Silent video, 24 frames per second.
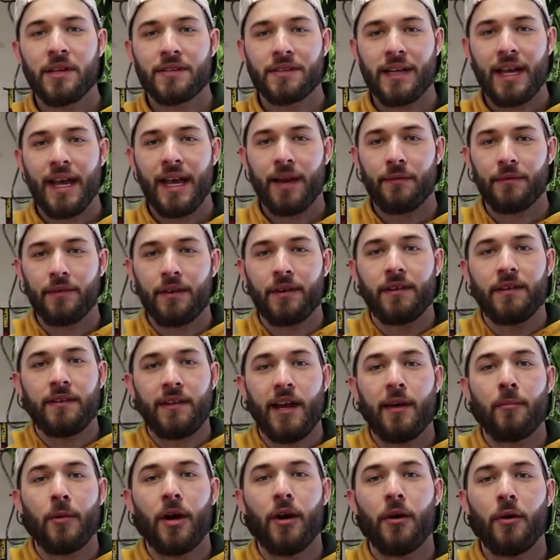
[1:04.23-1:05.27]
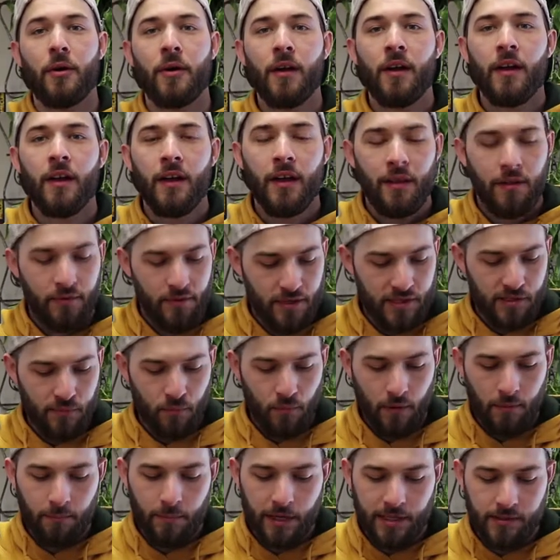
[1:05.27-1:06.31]
is I have to demo this
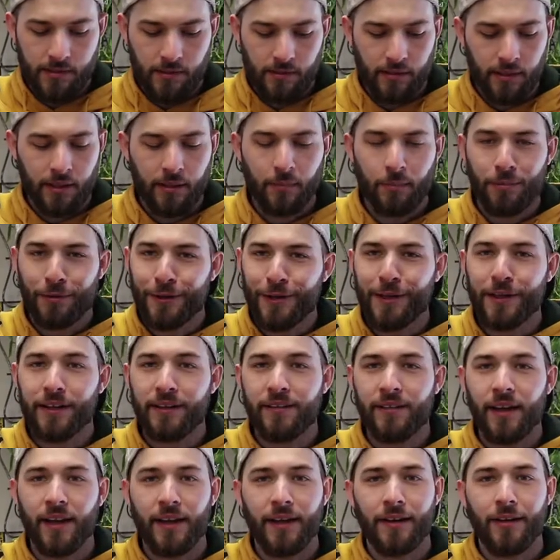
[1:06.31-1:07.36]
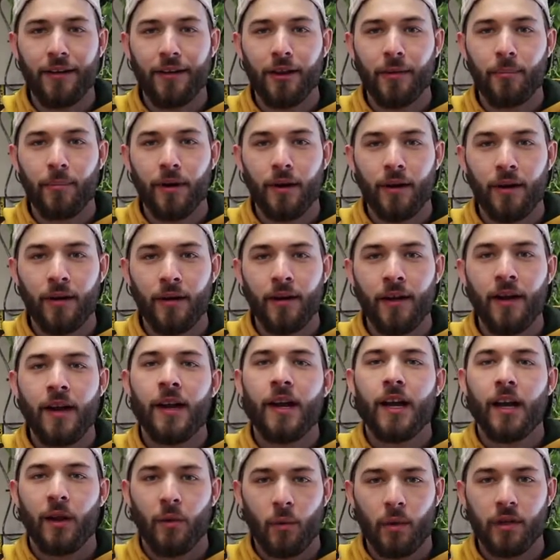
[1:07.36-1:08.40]
one, basically completely take it all apart,
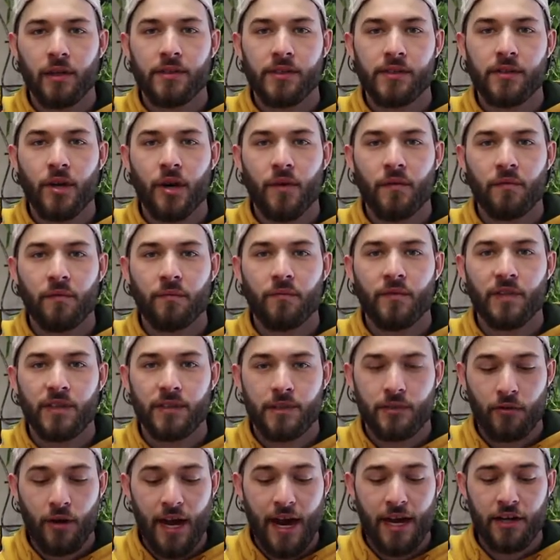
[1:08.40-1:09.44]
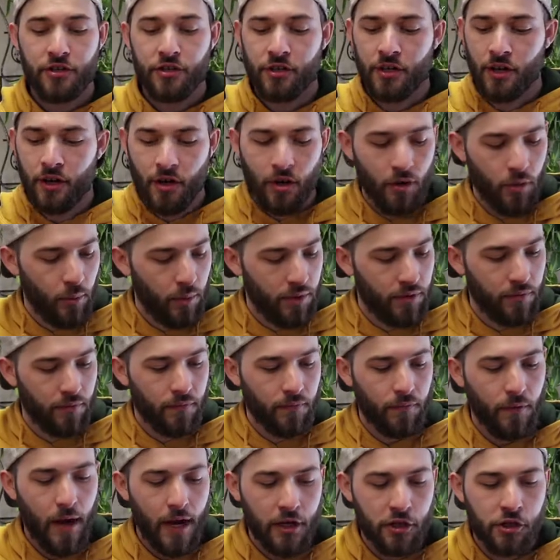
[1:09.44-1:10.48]
and we're gonna start from scratch with a
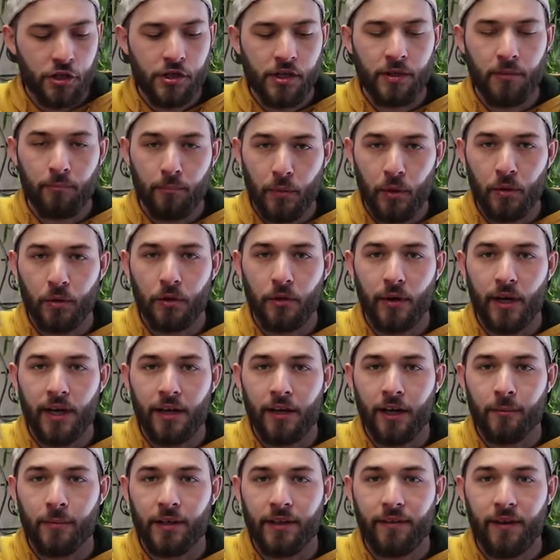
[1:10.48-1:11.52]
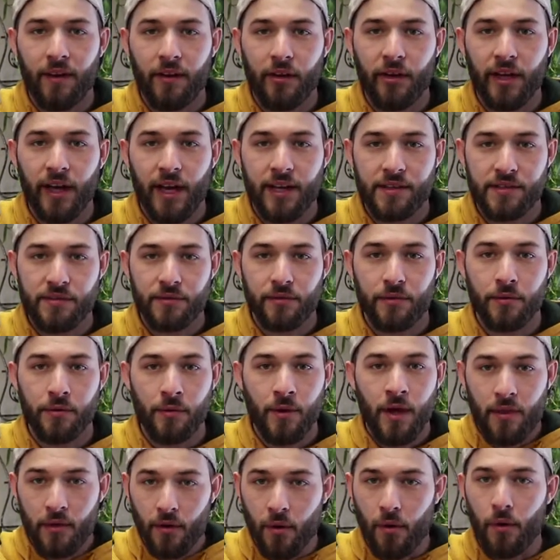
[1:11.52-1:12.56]
fresh milk crate and I'm gonna take you guys
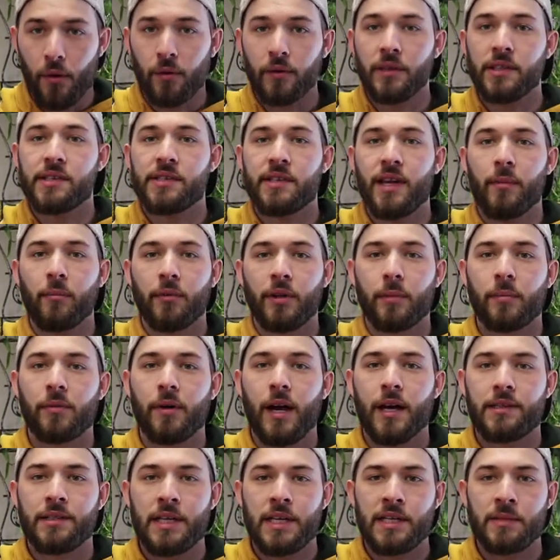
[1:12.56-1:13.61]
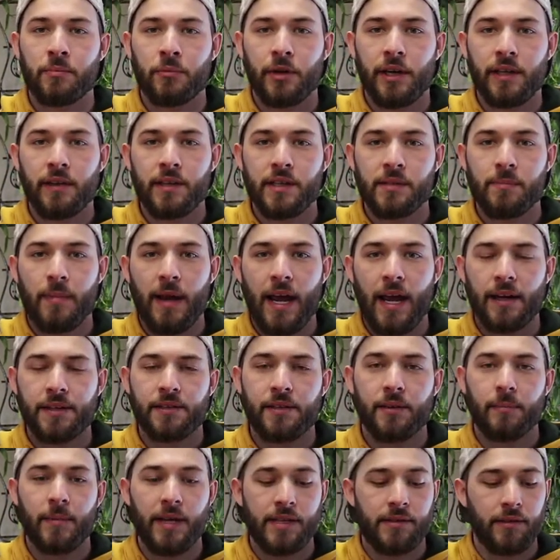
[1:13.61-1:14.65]
through the whole assembly process, bringing this back
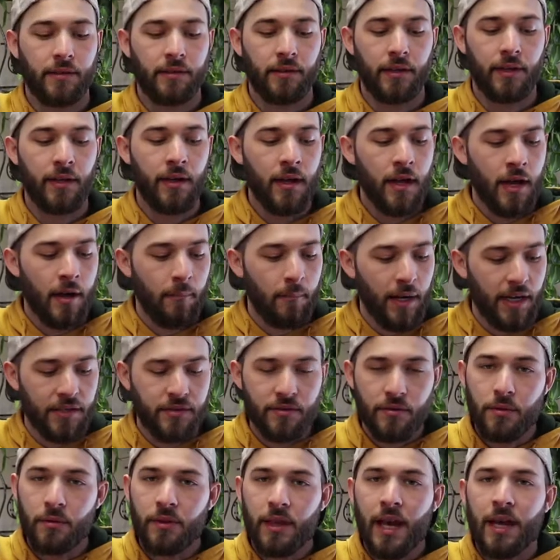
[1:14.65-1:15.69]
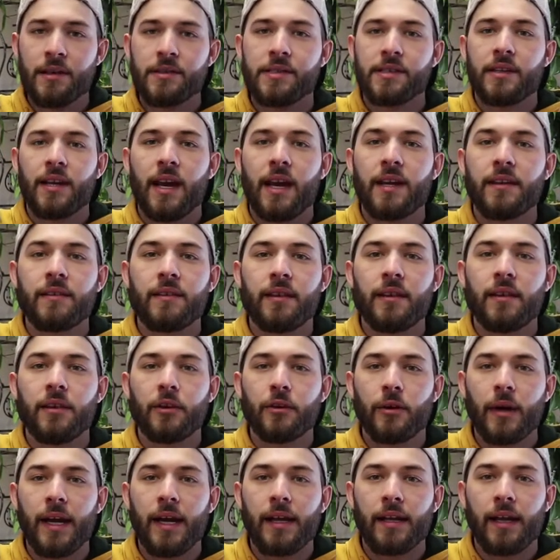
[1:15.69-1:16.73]
to basically my 2019
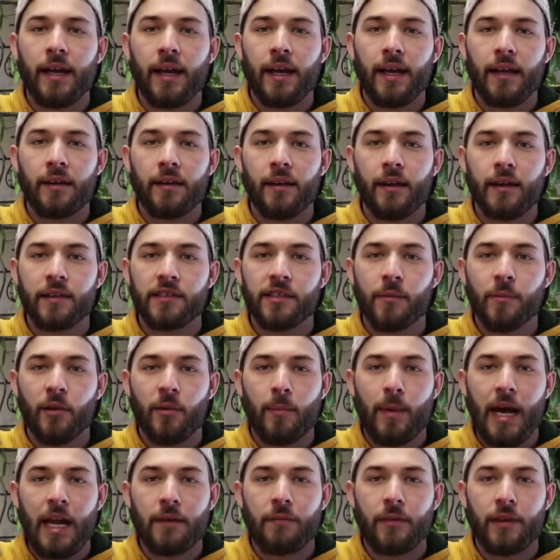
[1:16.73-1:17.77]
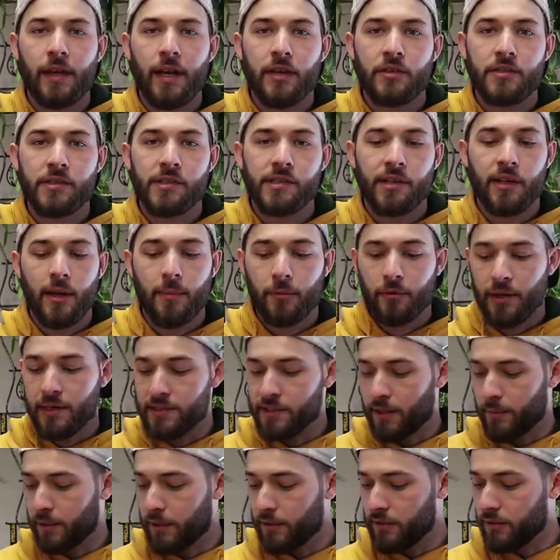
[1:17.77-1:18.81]
crate and uh, some of the modifications and
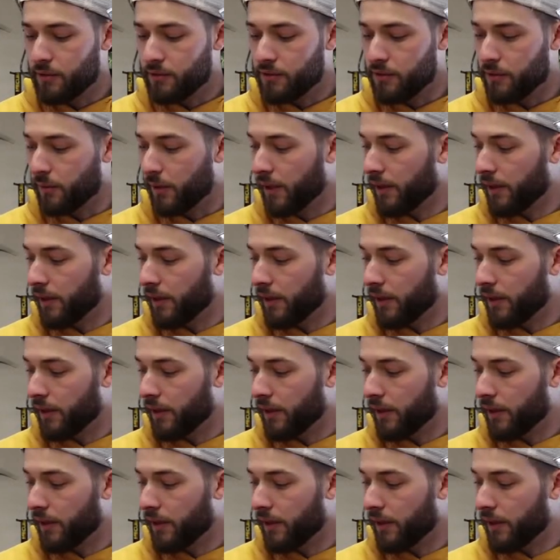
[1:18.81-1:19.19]
upgrades I'm gonna do to